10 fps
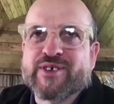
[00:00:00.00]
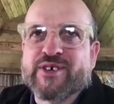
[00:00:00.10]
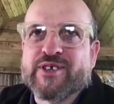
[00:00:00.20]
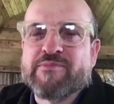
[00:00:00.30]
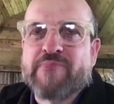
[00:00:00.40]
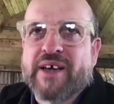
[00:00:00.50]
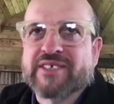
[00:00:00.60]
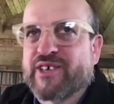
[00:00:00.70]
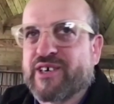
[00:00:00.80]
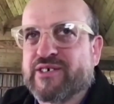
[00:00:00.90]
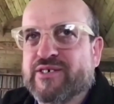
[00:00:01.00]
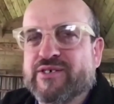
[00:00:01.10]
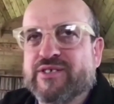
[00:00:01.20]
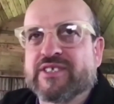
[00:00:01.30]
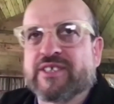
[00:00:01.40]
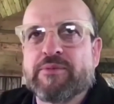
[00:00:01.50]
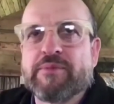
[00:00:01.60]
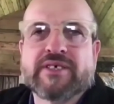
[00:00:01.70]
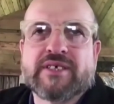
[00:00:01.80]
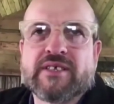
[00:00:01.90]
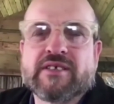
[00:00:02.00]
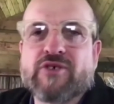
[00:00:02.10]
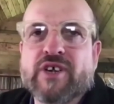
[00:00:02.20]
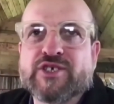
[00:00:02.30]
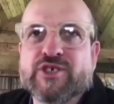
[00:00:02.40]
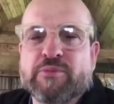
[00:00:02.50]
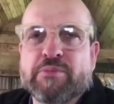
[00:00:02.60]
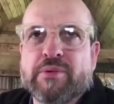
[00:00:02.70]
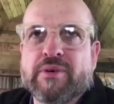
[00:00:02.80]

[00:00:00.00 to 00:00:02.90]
good. And Pascal, who did some of the mixing, did a great job.